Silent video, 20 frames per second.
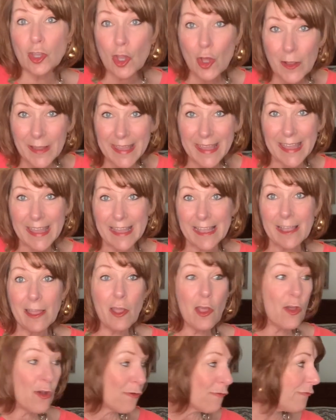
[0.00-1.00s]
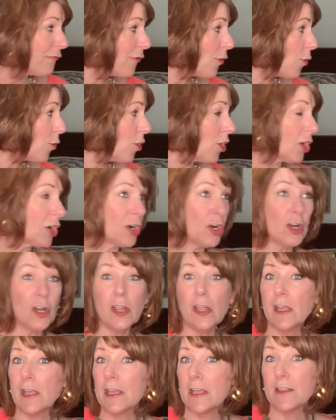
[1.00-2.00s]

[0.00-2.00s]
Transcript: looking for